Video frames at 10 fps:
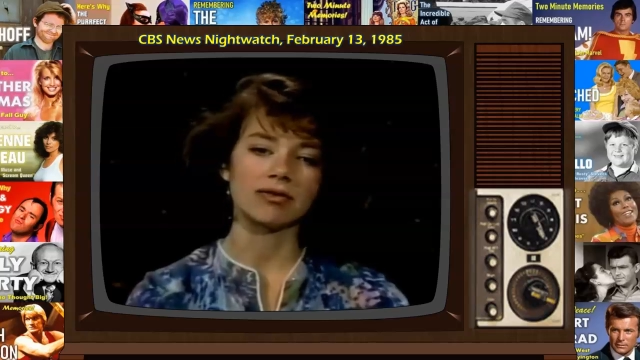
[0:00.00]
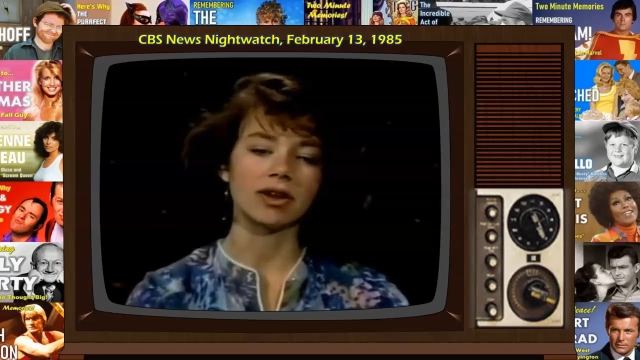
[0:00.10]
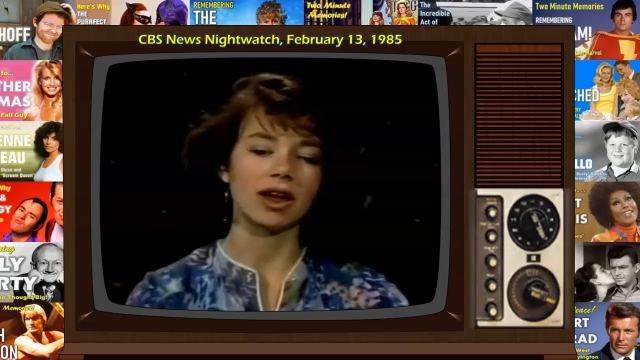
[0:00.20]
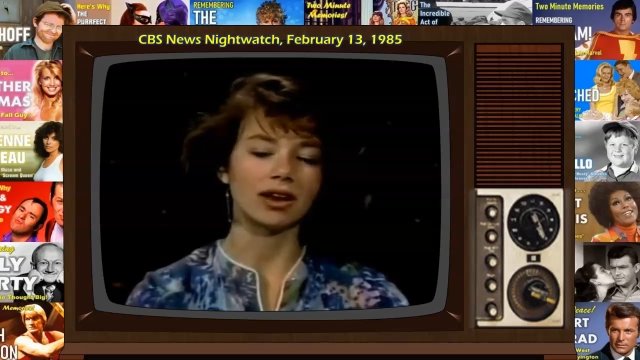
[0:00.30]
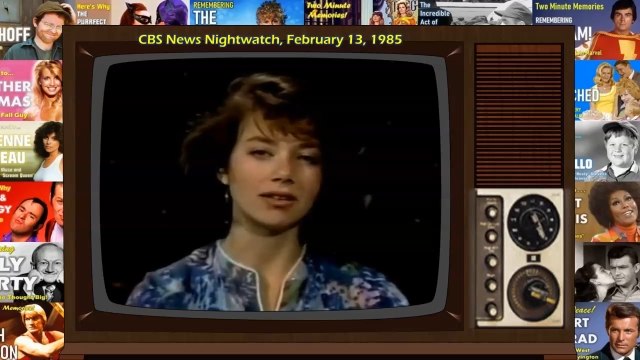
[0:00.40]
a
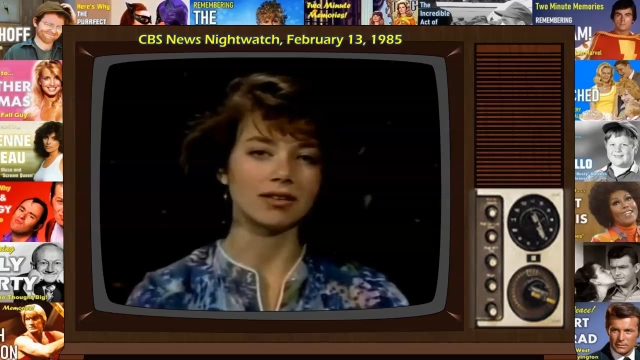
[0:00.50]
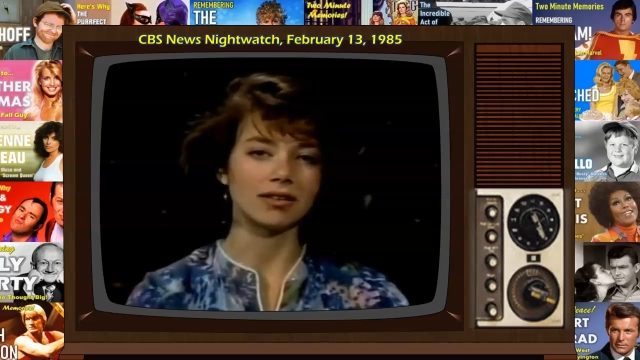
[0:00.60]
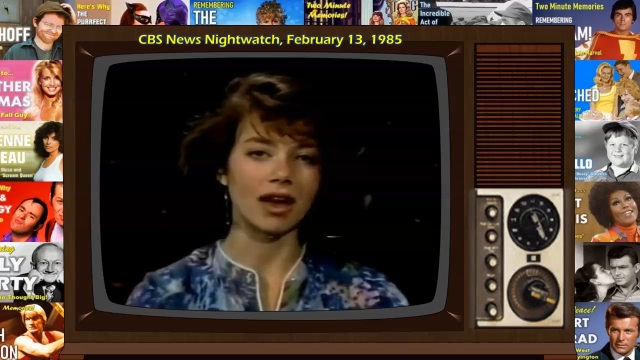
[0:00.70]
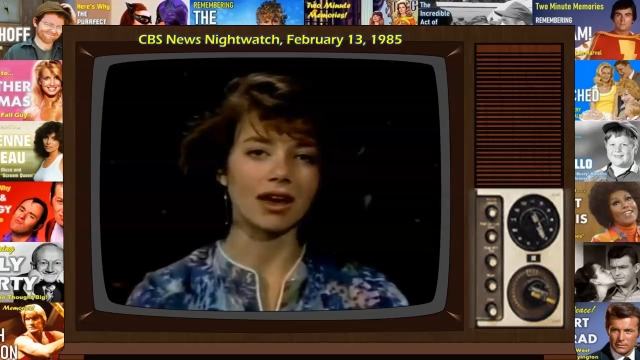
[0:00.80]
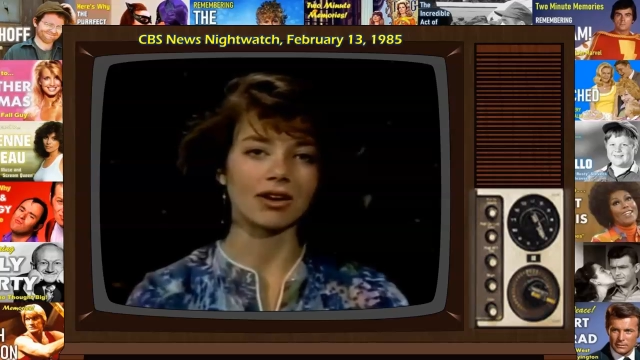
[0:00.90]
flying
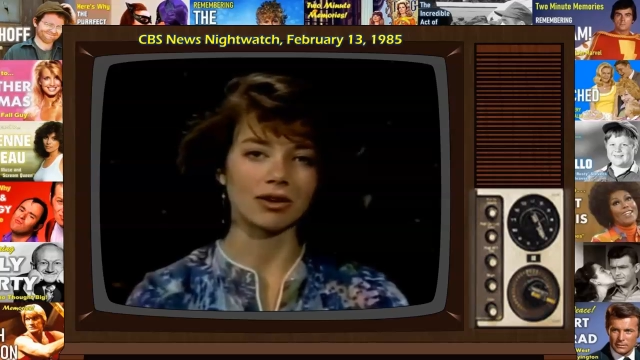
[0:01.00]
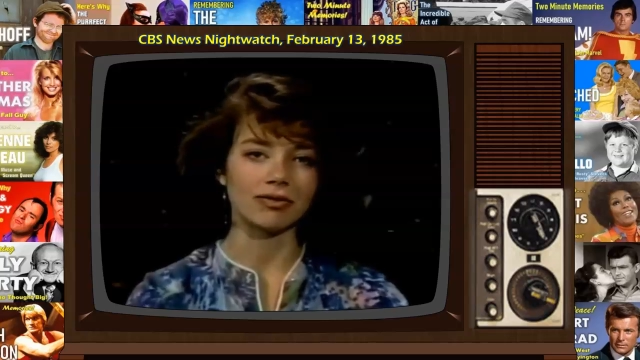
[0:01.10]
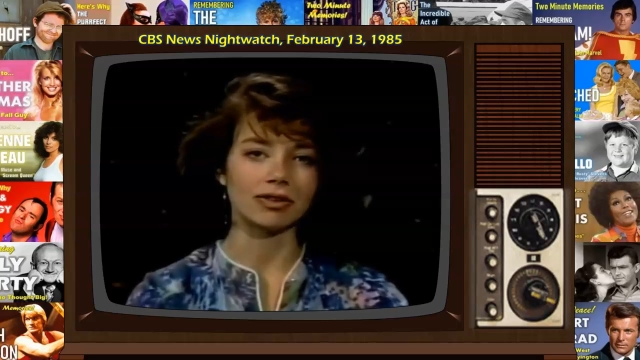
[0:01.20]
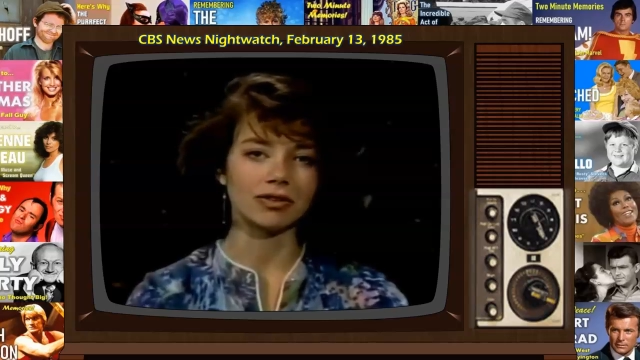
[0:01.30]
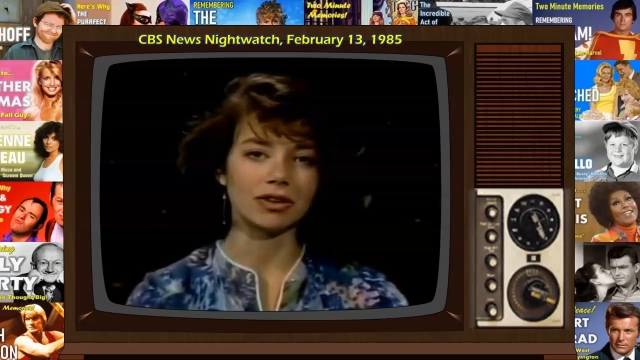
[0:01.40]
desire,
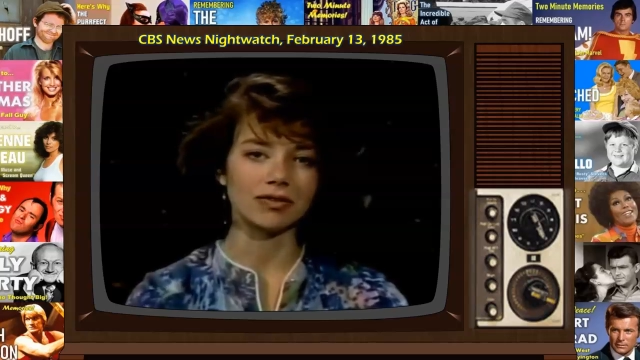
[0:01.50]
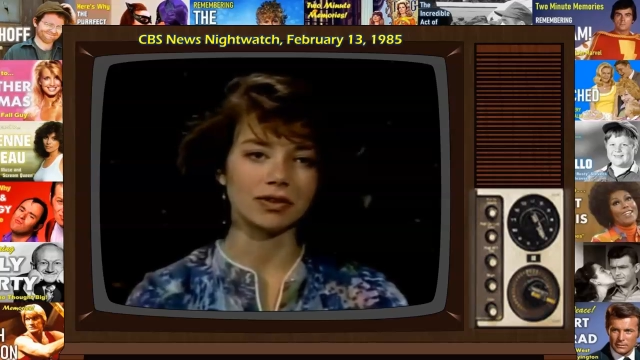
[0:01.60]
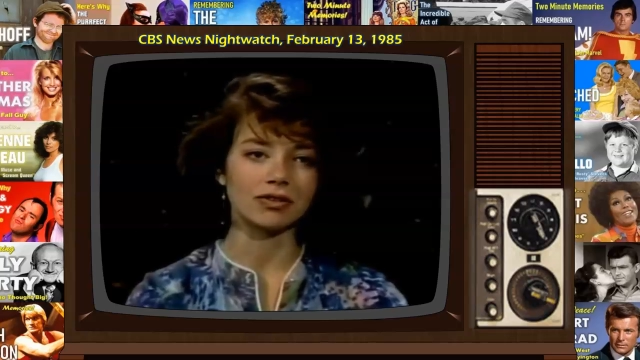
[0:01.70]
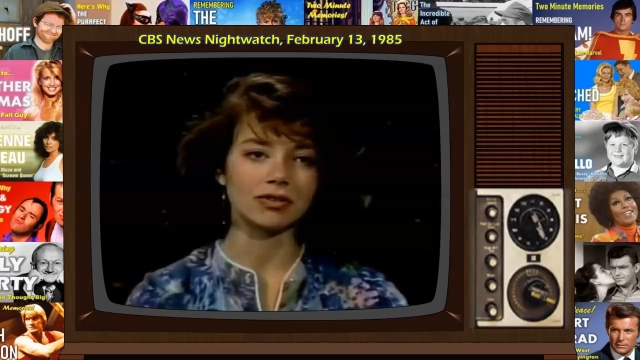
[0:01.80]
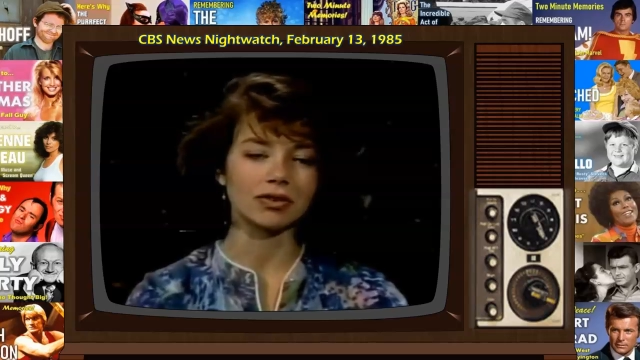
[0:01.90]
if it's
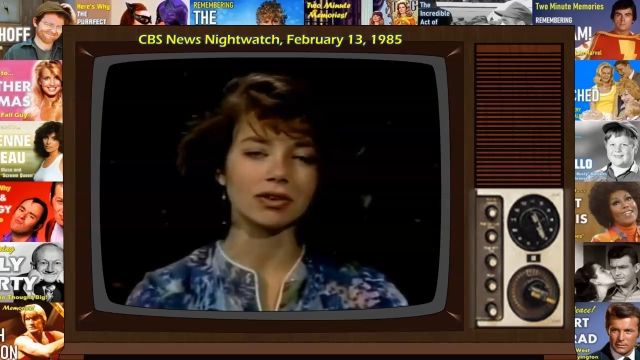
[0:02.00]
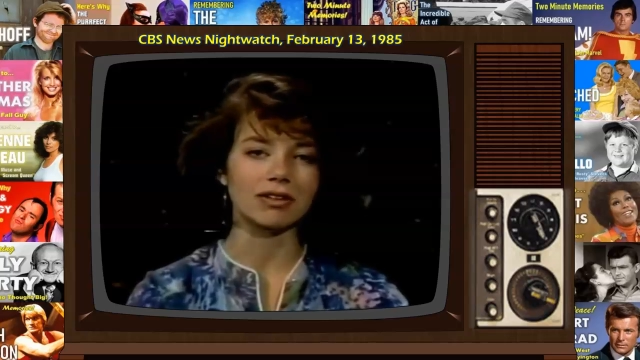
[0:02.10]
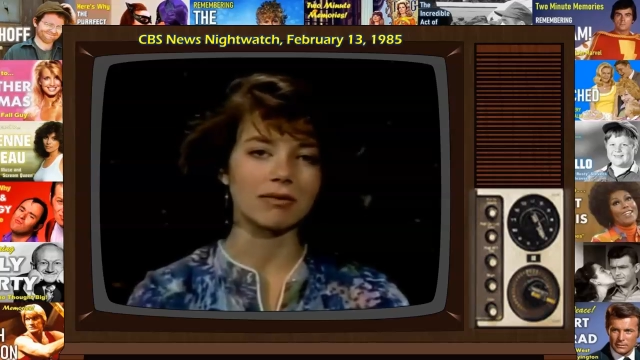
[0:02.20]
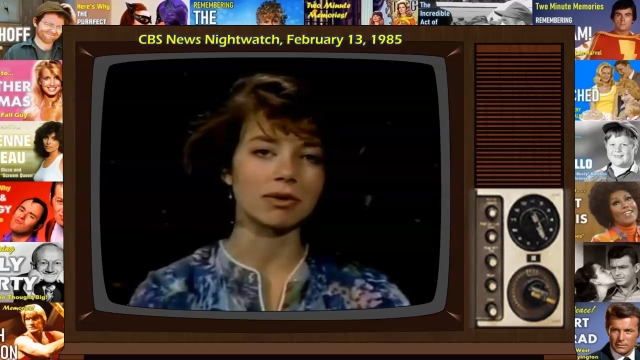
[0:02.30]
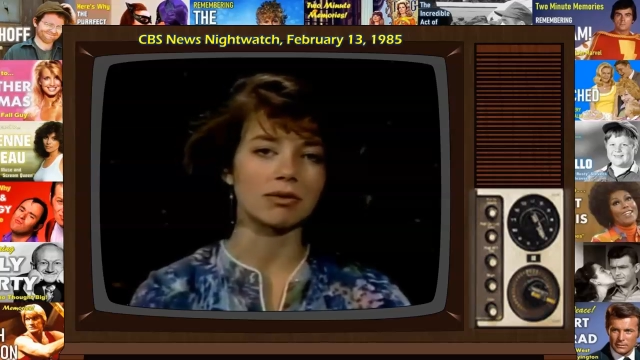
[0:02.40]
if it's
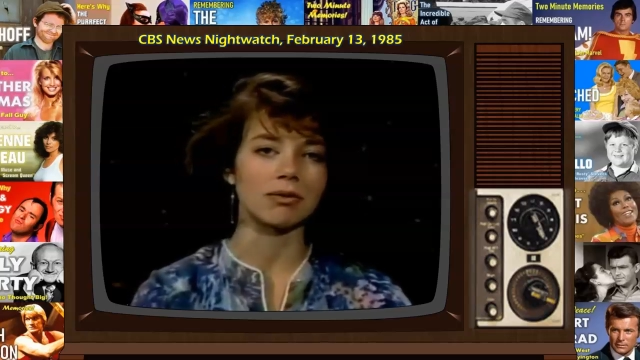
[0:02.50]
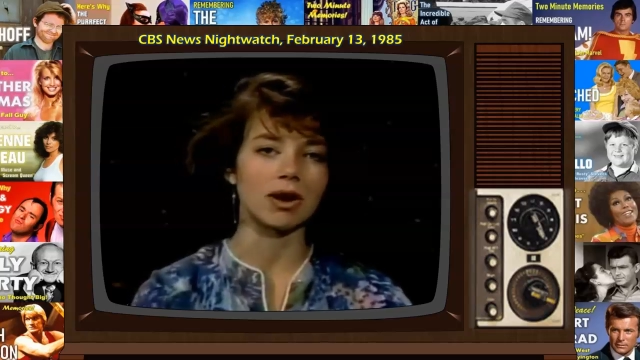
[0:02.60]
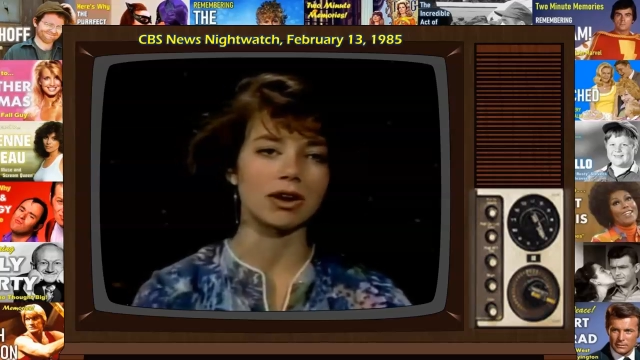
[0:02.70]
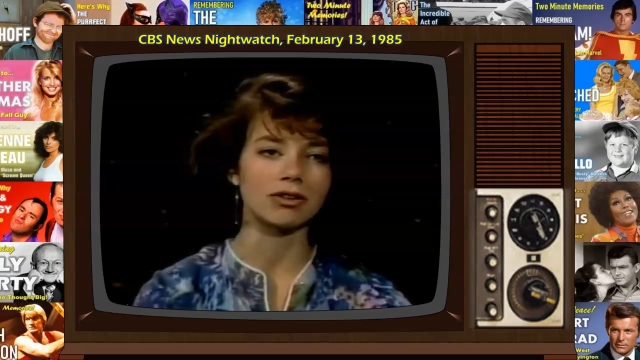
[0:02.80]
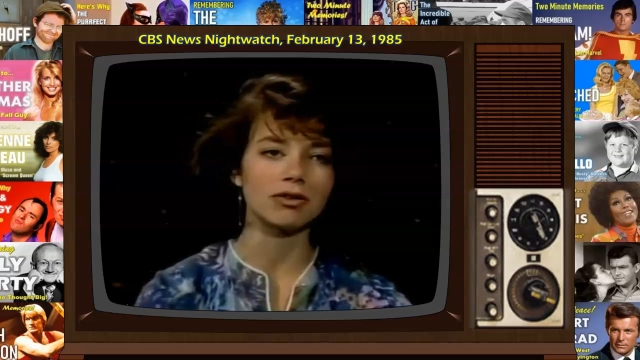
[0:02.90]
truly something
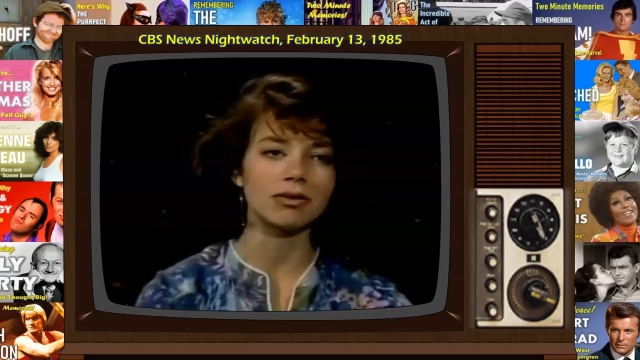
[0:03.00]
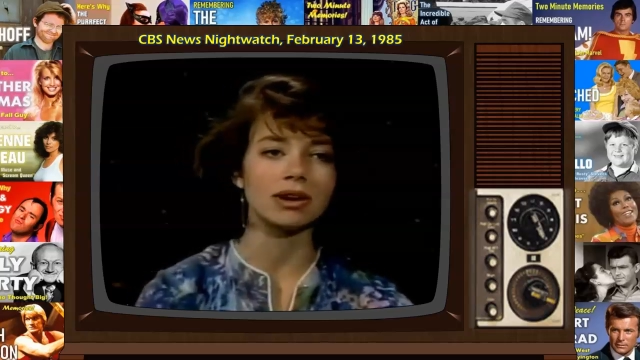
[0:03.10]
we want to